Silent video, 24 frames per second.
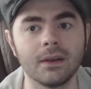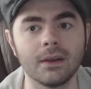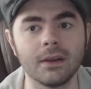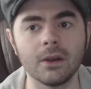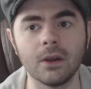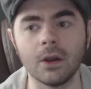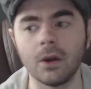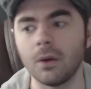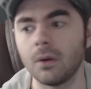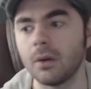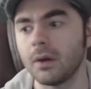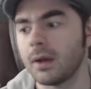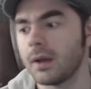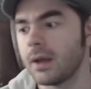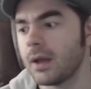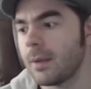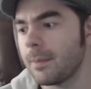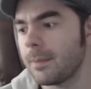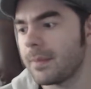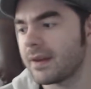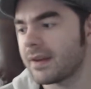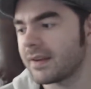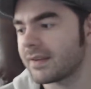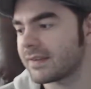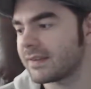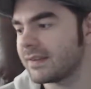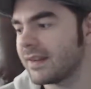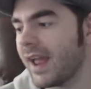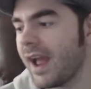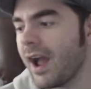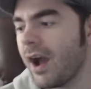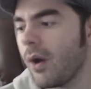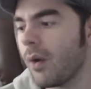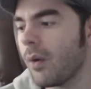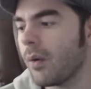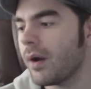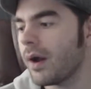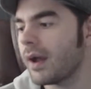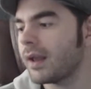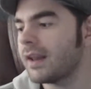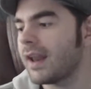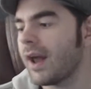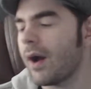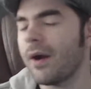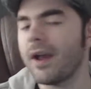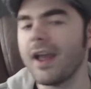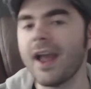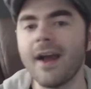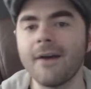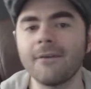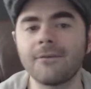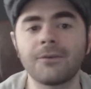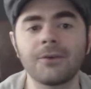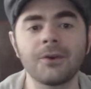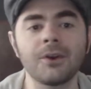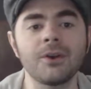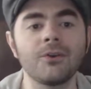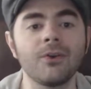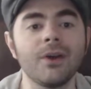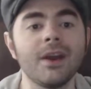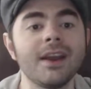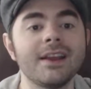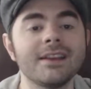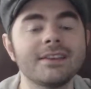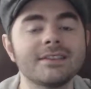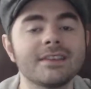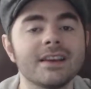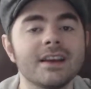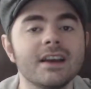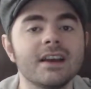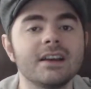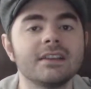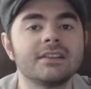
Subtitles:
you know, because now I have free reins